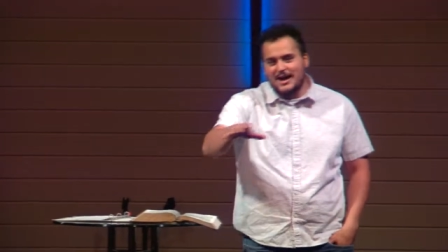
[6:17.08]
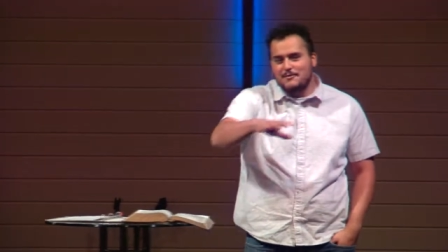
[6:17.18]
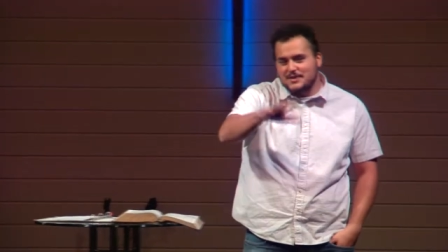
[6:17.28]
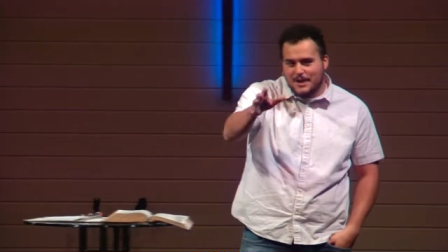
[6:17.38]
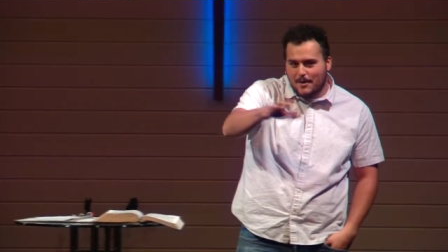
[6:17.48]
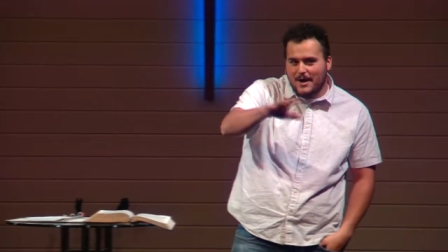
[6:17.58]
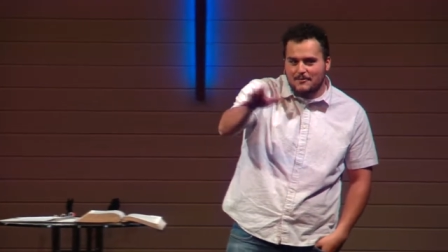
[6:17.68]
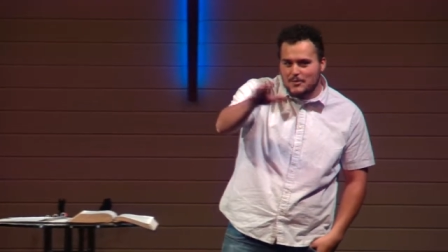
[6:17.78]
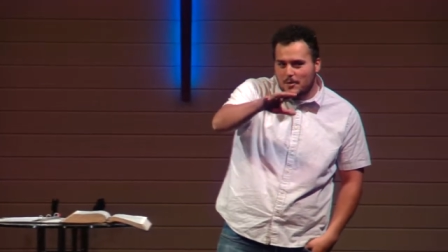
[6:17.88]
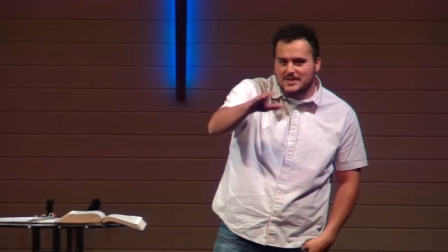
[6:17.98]
every,
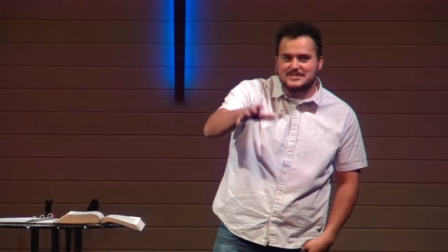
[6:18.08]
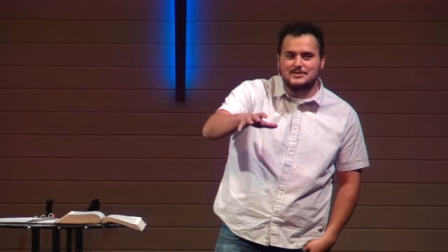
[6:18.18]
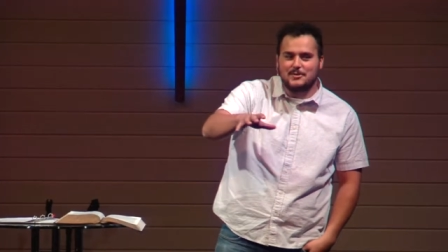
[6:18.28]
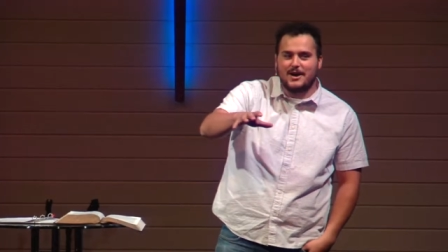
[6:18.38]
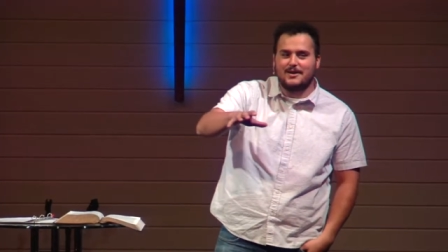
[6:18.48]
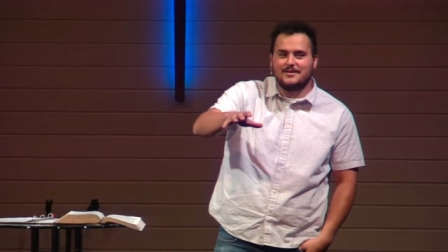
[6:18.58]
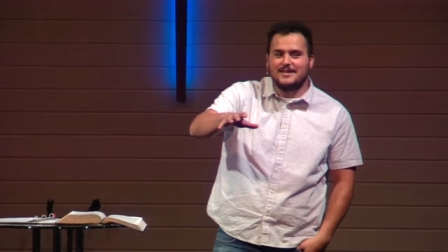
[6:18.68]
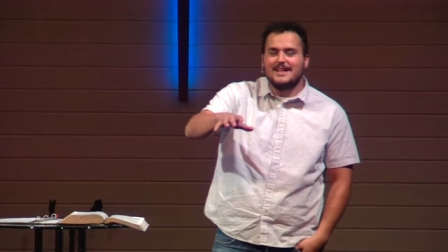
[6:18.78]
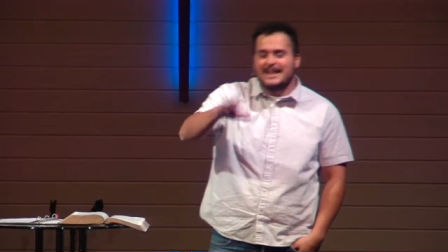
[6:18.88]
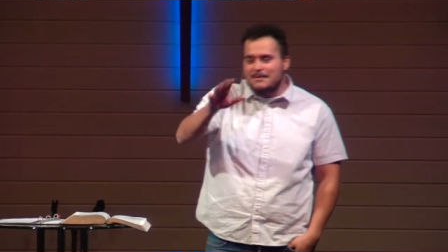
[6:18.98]
every once in a while
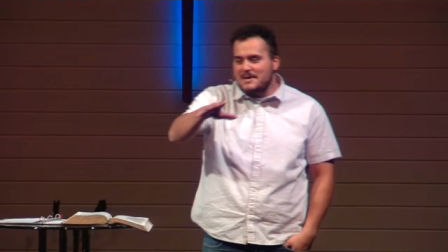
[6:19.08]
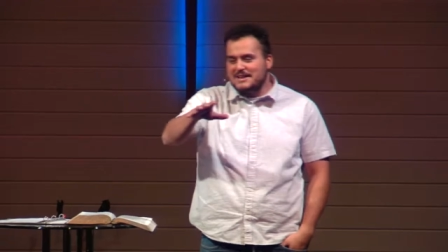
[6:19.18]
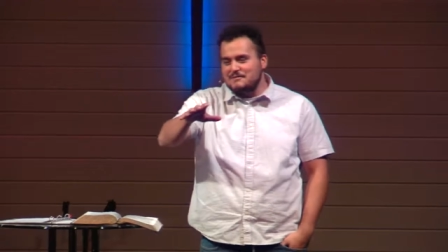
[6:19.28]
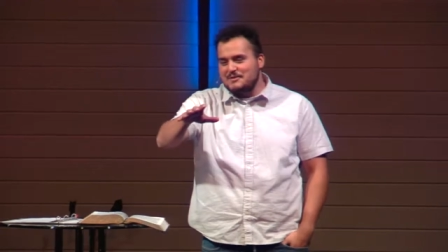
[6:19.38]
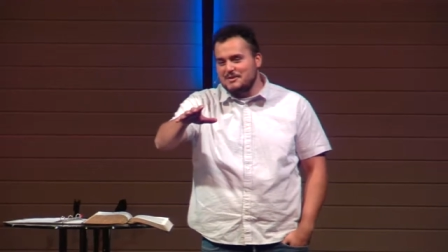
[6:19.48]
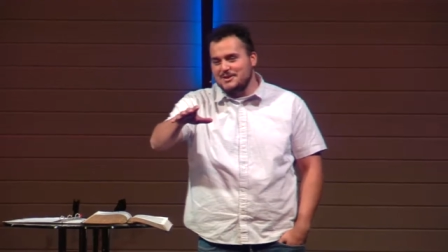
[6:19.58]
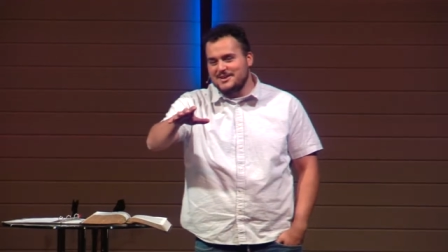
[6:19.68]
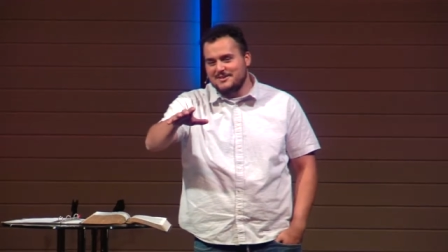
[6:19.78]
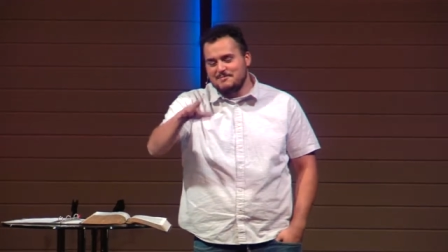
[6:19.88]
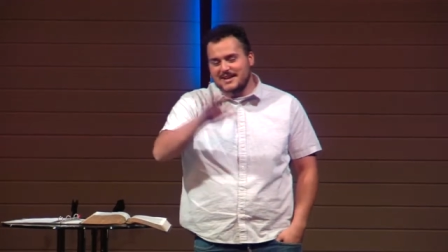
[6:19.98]
and make them feel
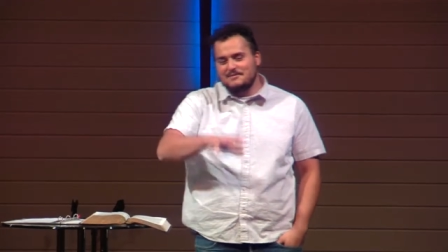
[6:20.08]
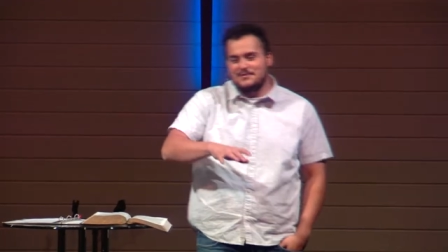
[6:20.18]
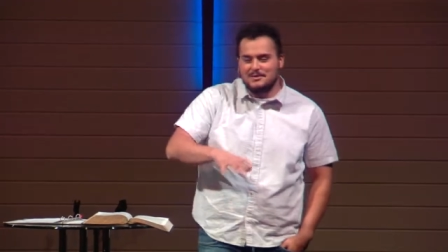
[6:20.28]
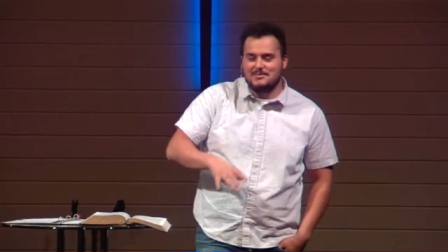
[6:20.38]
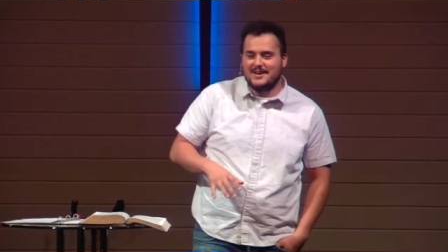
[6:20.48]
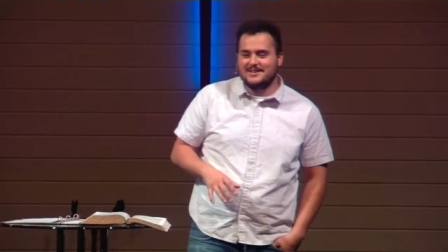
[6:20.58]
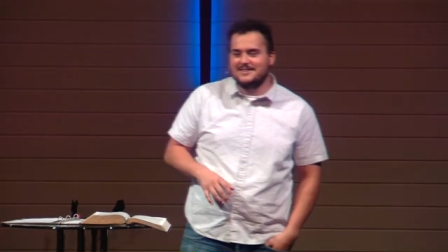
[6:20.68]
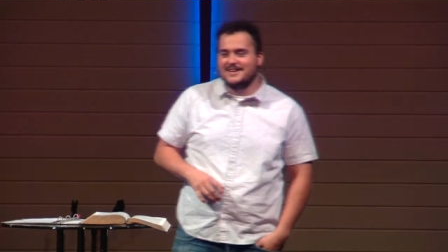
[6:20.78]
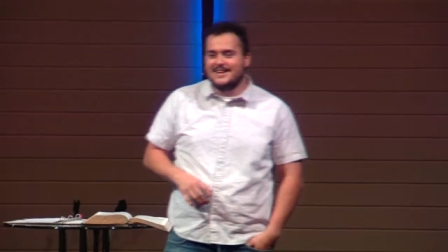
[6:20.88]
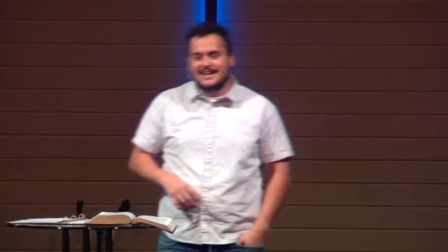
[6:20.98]
good, make them feel better.
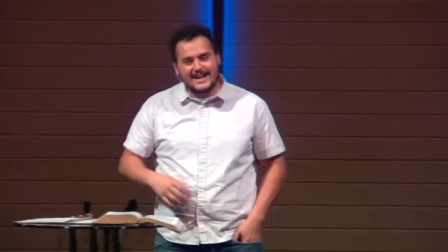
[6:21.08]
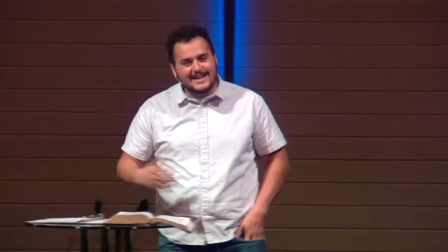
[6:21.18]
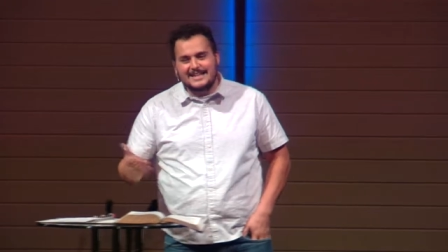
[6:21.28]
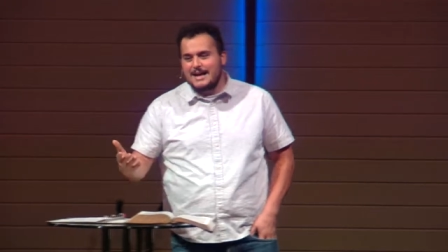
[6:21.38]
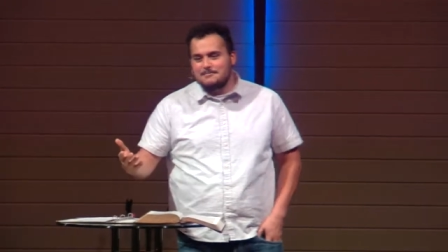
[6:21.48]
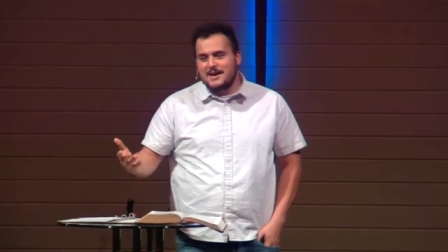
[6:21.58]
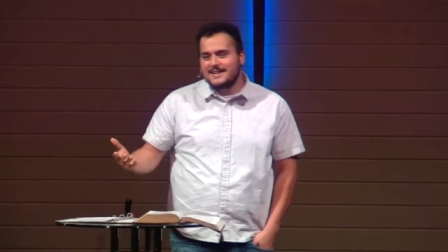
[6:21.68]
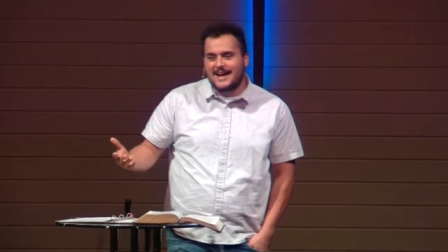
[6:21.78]
Can I get an amen,